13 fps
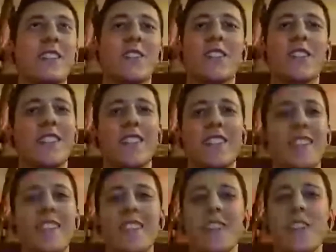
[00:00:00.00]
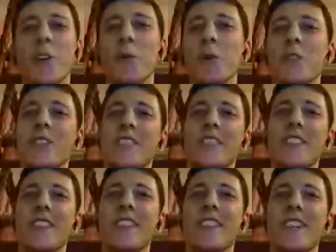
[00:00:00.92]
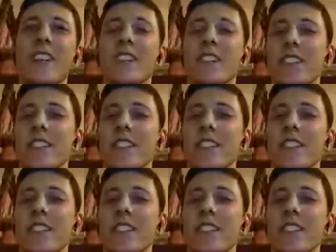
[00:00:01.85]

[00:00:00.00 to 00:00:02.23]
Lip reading: don't know what to say other